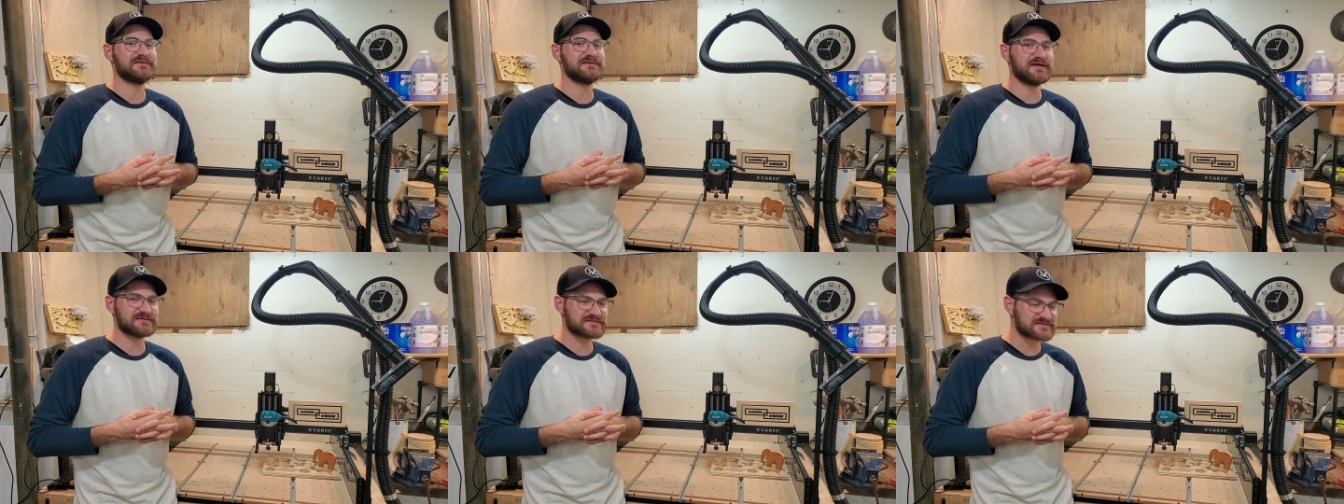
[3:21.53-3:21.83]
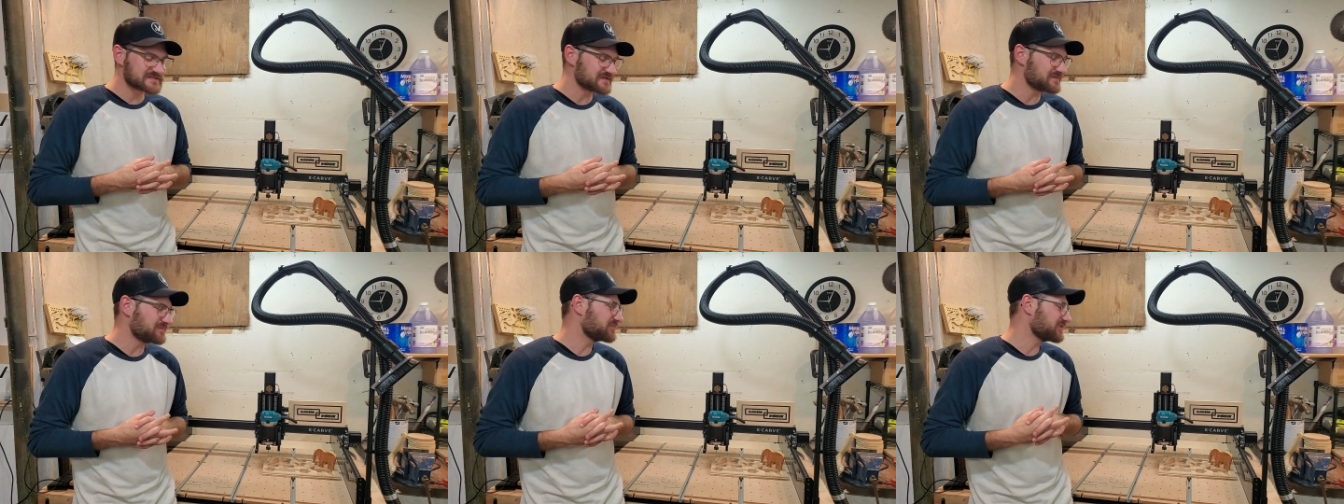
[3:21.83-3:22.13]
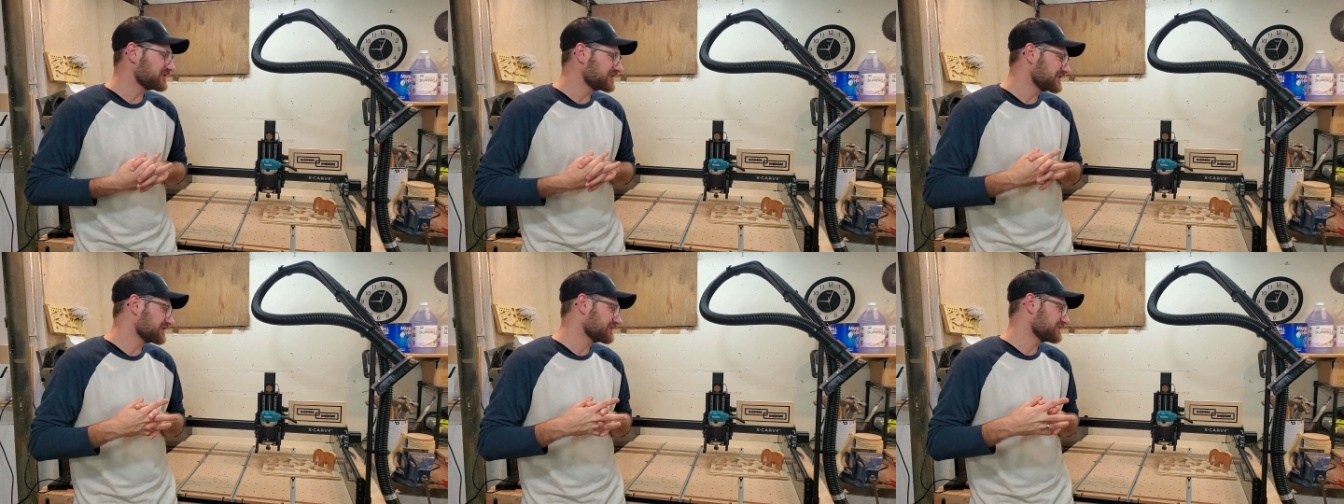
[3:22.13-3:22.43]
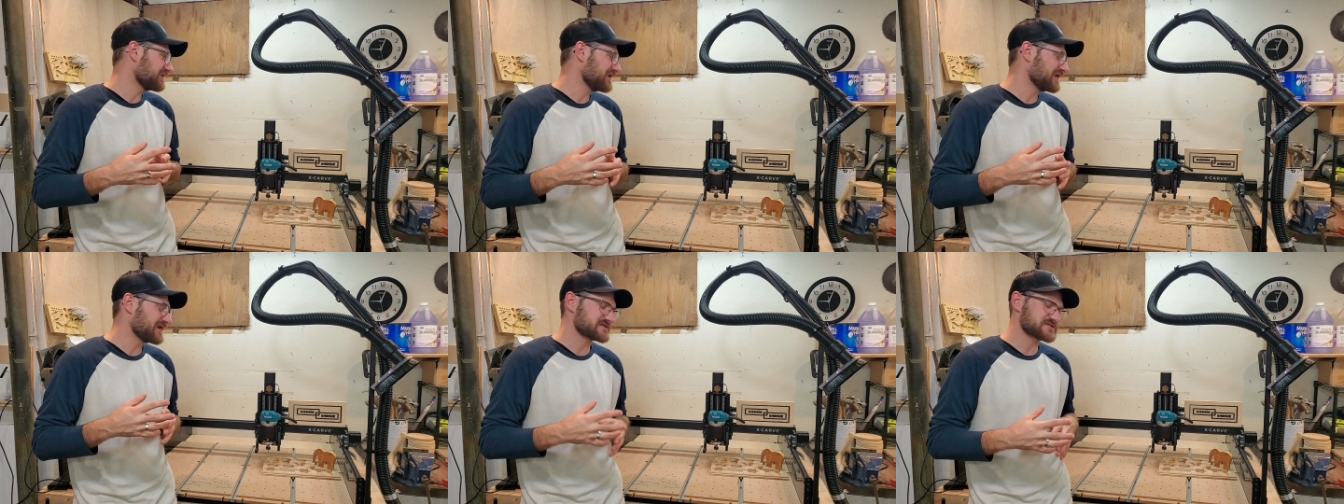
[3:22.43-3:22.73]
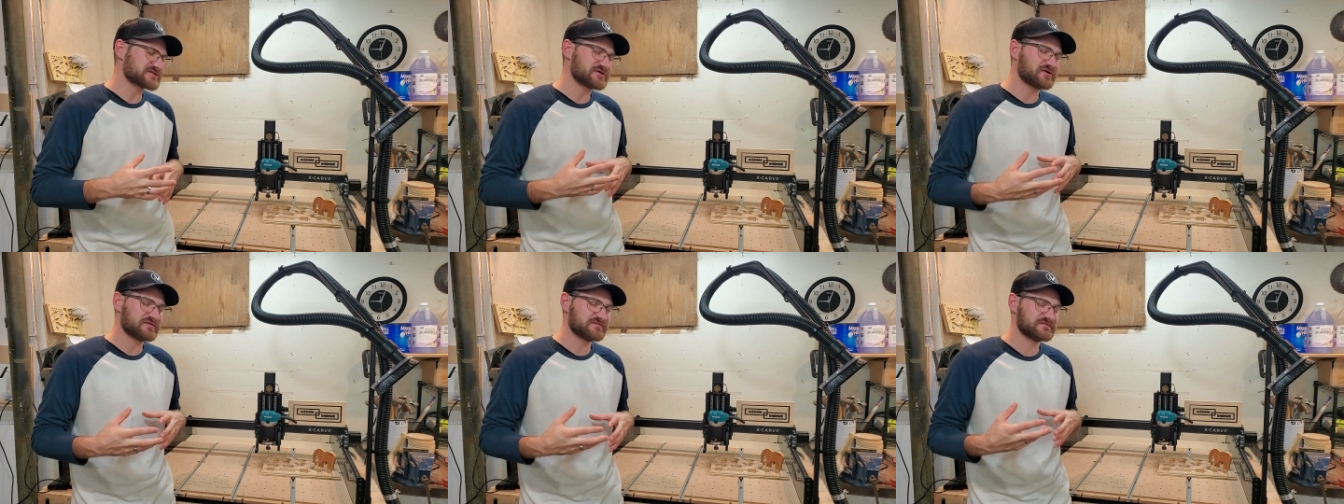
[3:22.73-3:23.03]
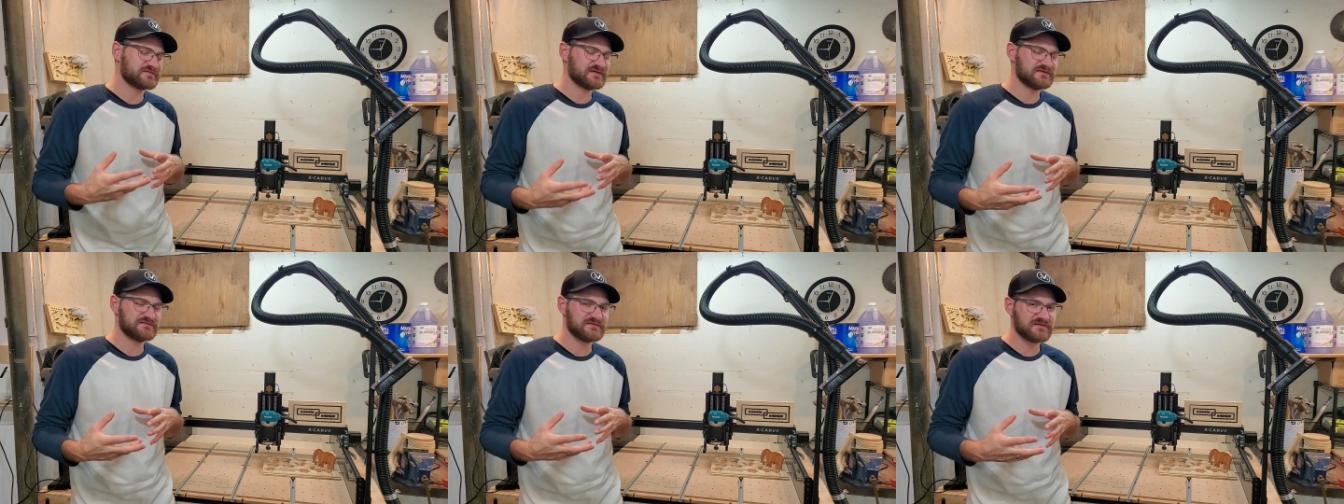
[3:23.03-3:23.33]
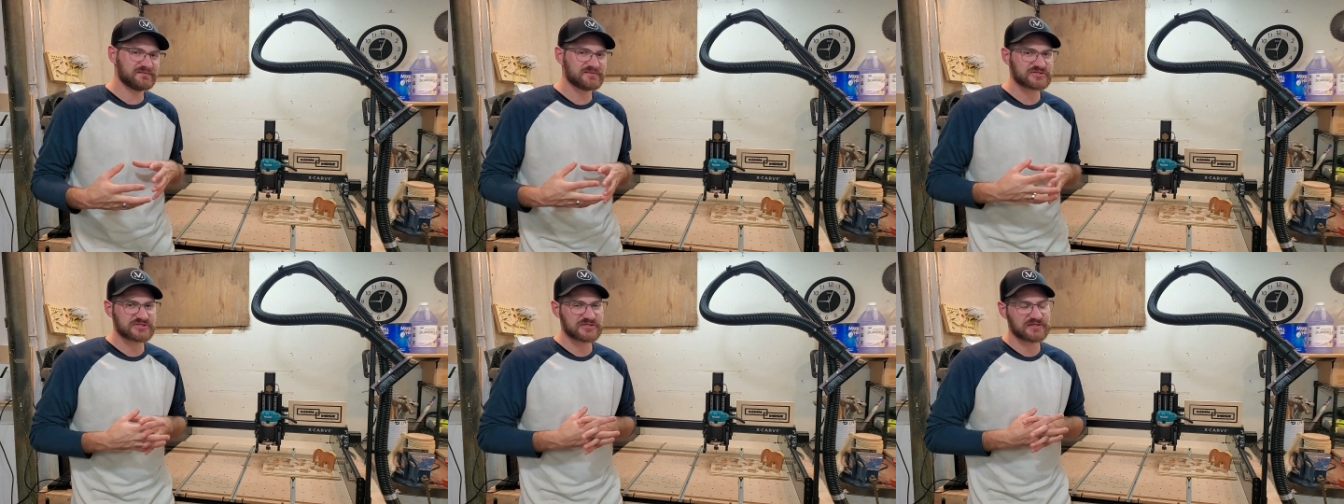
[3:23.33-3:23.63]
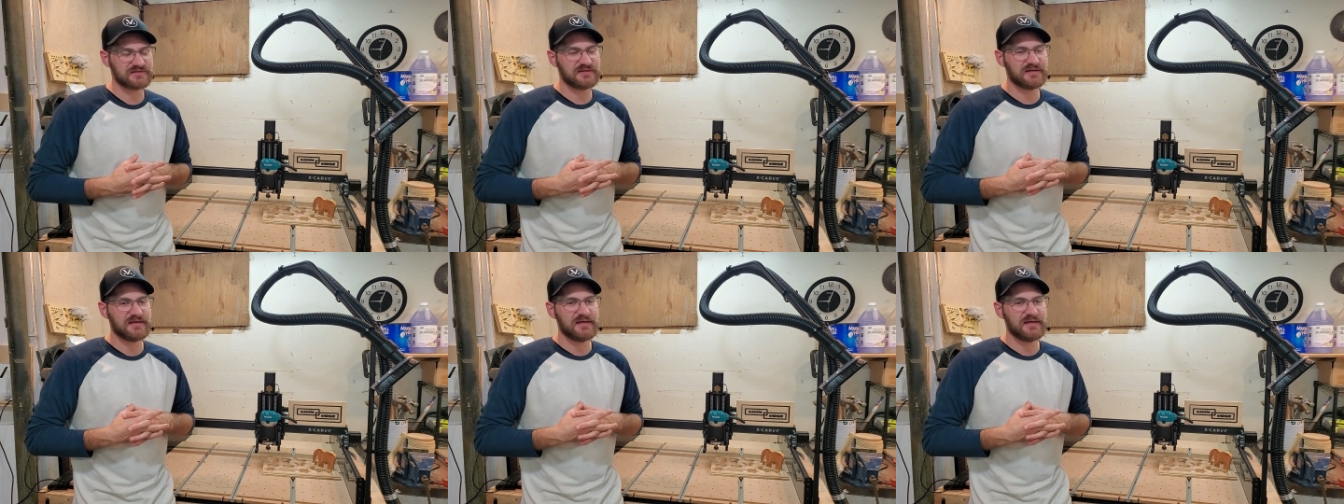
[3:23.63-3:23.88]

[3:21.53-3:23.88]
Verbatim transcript: assembling the X-Carve CNC machine.